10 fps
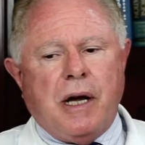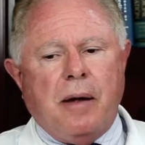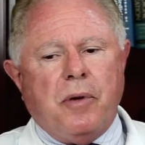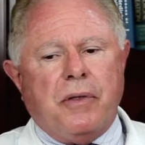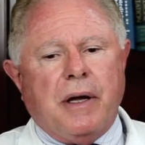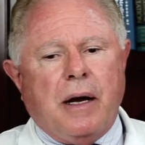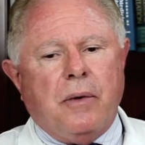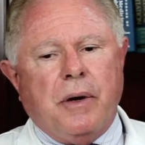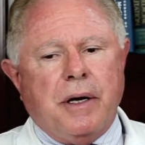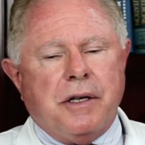
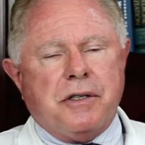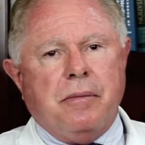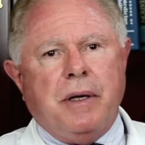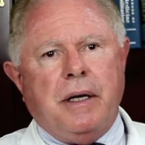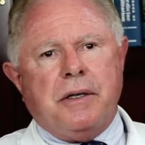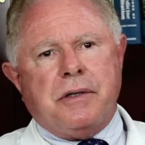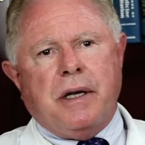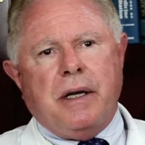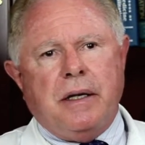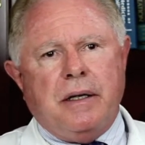hypothyroidism is
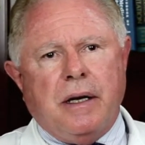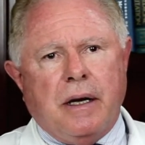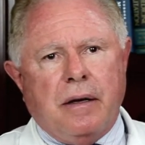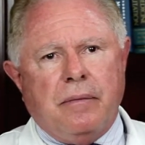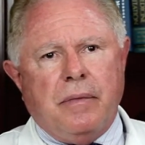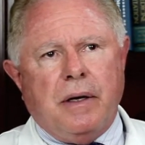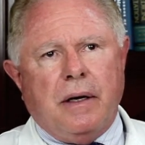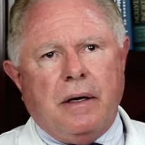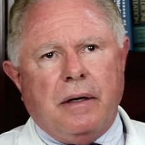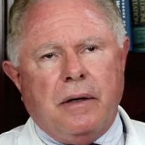a
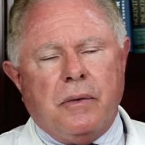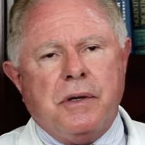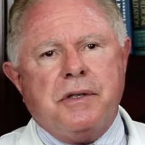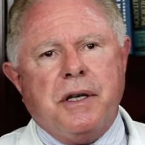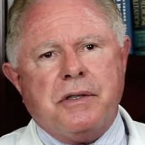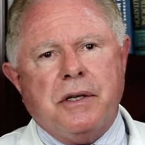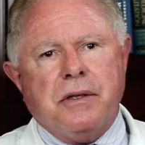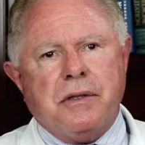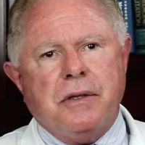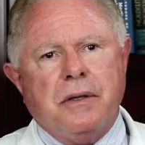
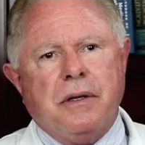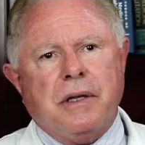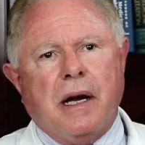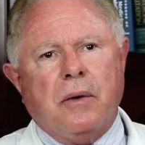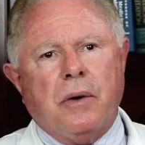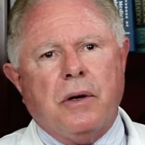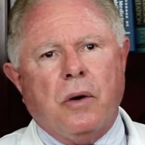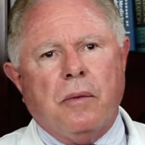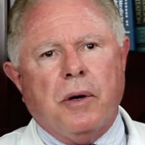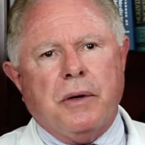resistance to the thyroid
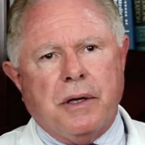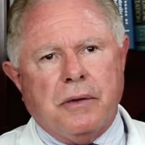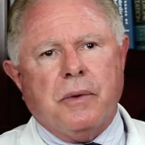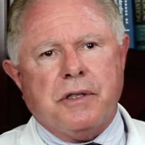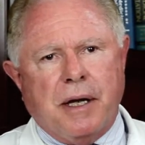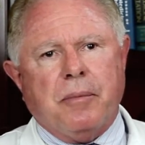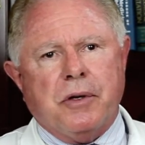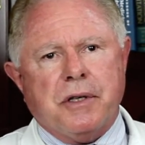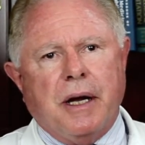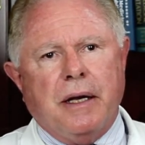hormone at the
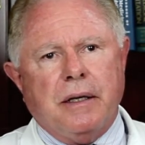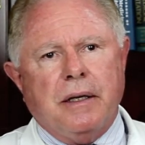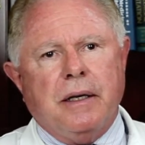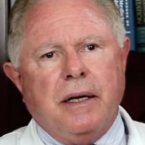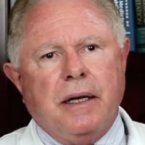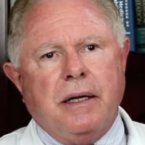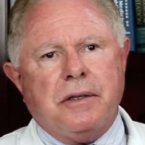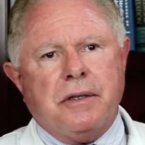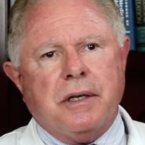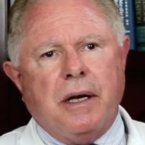receptor site.
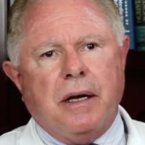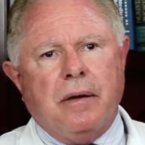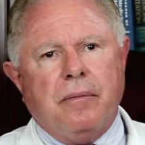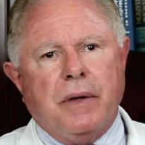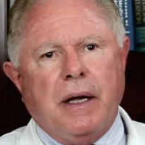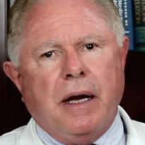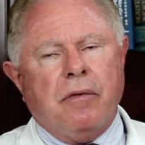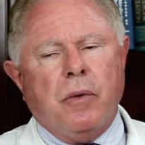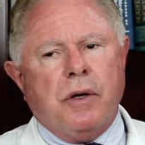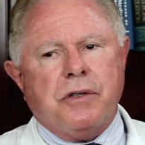It's
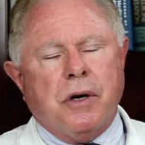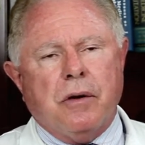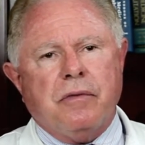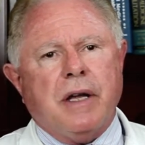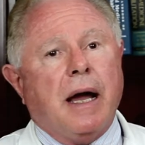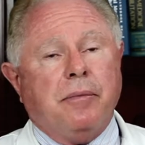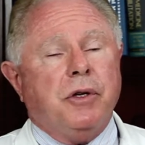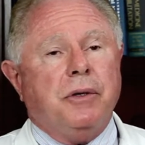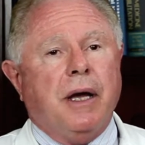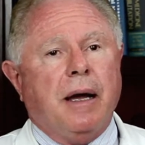everyone's heard of type
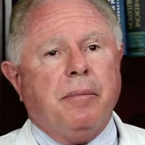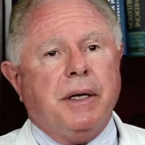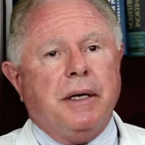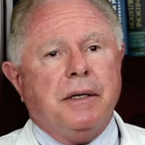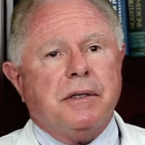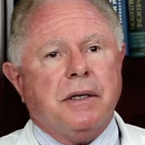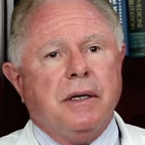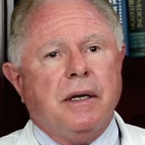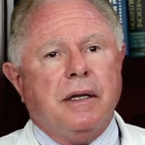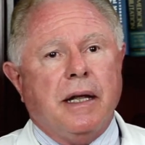2 diabetes.
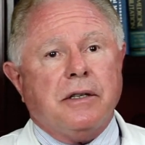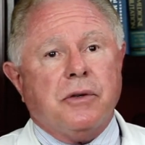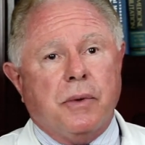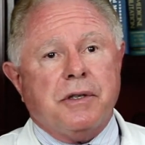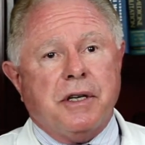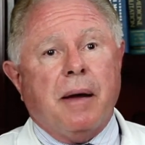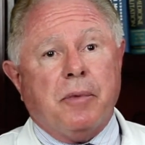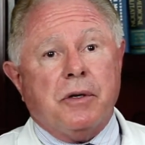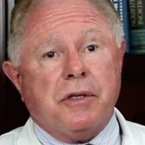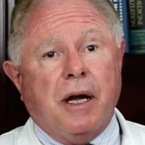That's a
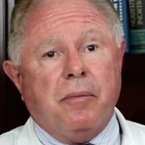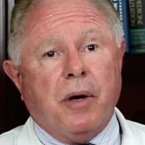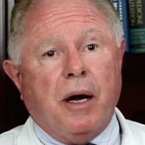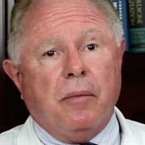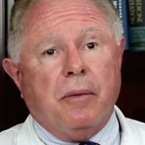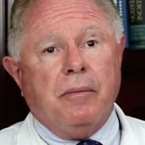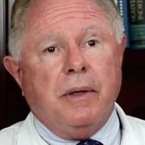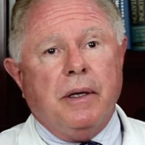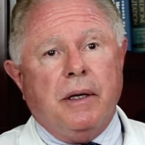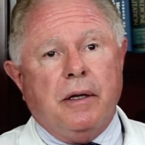receptor site problem.
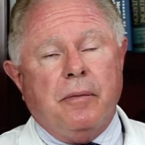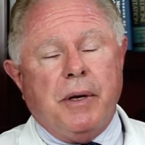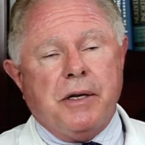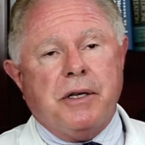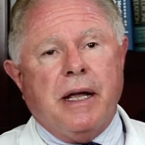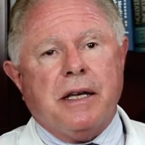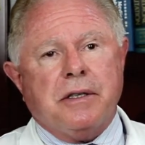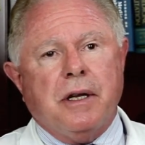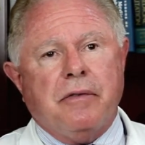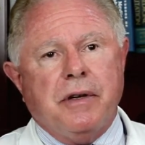The patient has
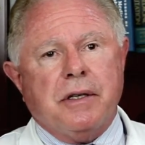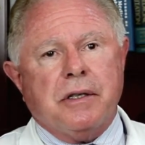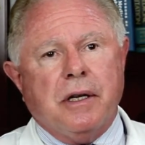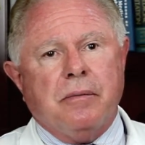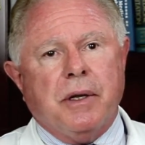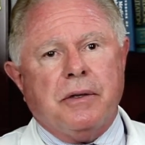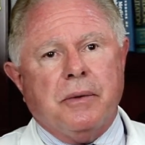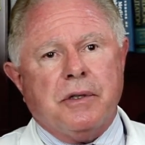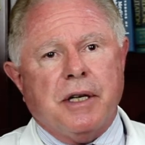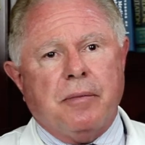enough insulin, but the
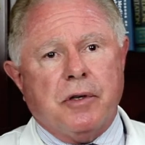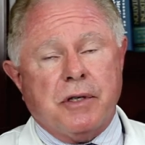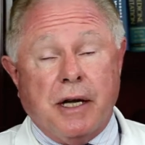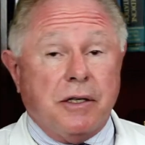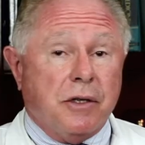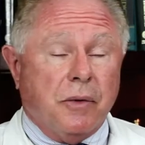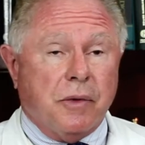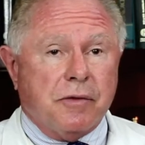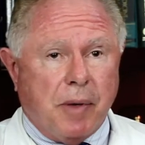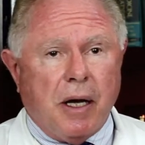receptor sites don't
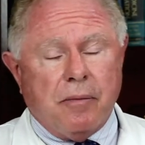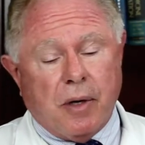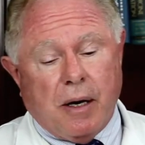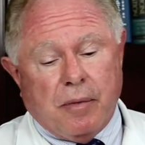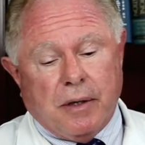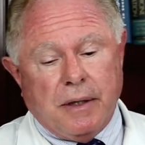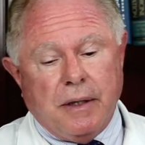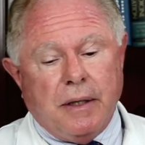respond properly,